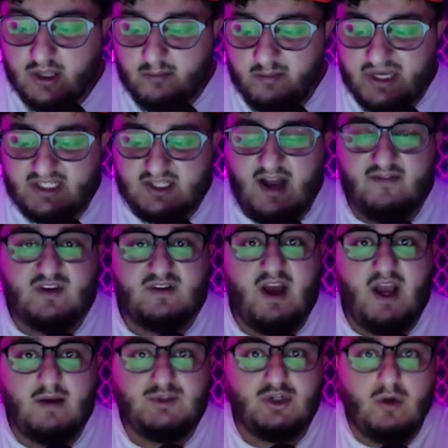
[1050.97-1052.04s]
because
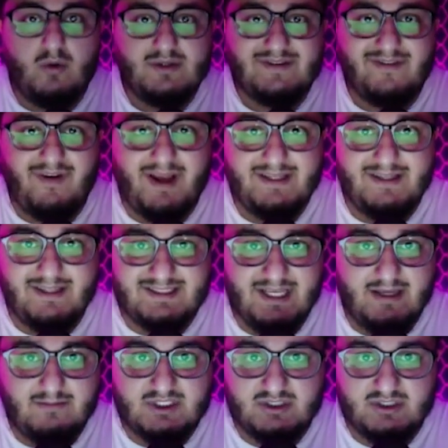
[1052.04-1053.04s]
oftentimes you're going to find the same